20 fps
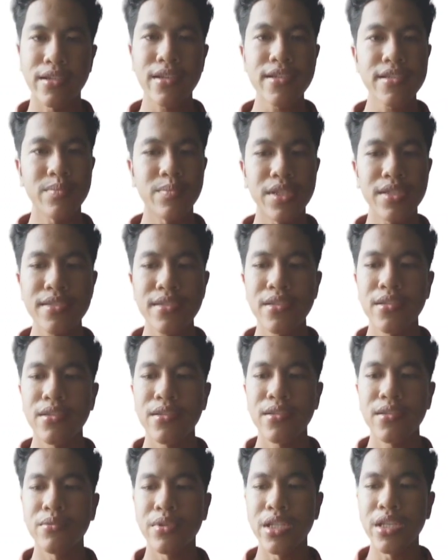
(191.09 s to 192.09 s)
customers
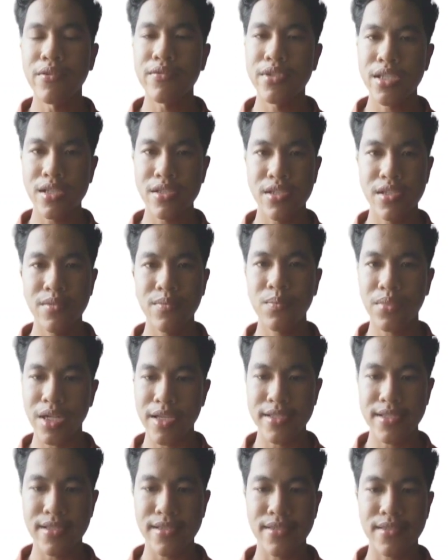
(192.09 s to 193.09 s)
without changing
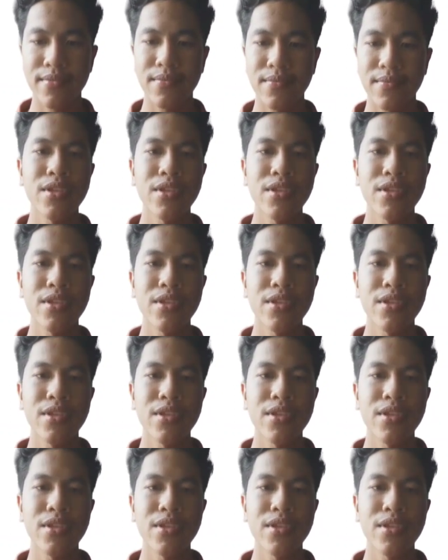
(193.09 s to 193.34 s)
prices.